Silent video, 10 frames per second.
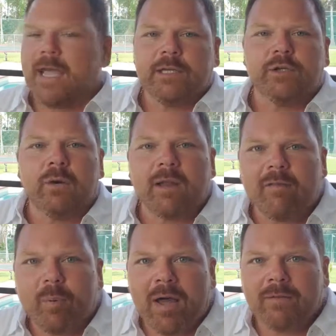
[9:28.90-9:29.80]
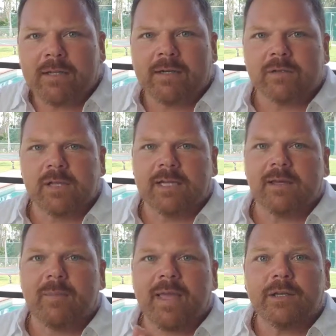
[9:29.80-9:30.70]
and you don't have private lenders
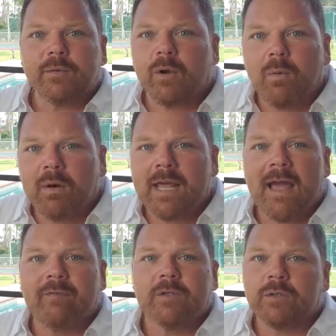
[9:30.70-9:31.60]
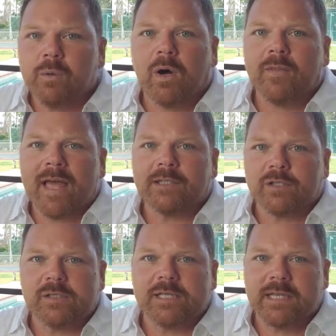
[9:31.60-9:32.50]
lined up, and you don't want to have to do all that
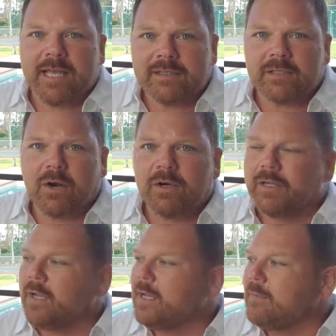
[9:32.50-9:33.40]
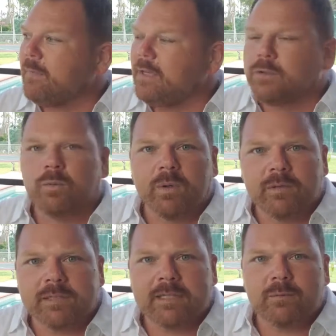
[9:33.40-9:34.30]
just to get started, make sure
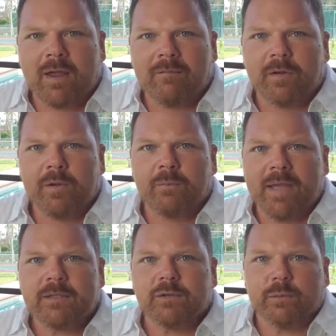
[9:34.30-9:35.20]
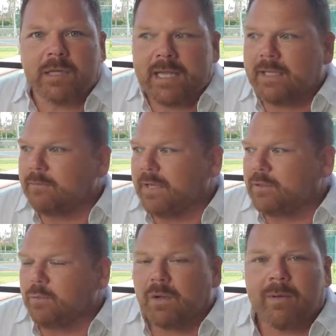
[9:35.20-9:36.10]
real estate's right for you, make sure you like it,
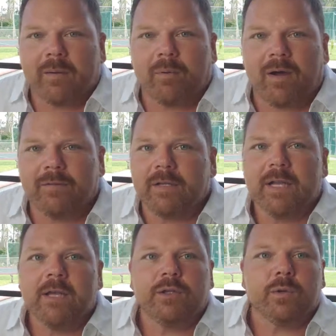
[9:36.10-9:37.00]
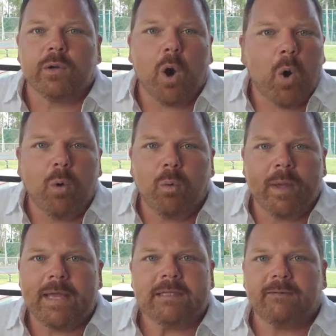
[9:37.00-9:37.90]
make sure you want to make a profit, you can
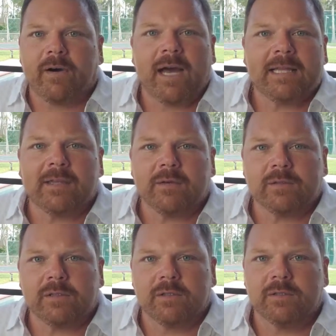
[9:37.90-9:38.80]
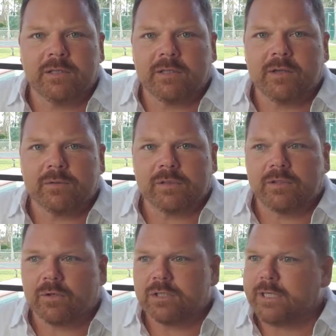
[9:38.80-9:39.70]
always find those
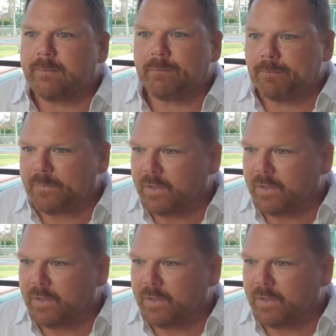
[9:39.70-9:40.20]
dirt cheap,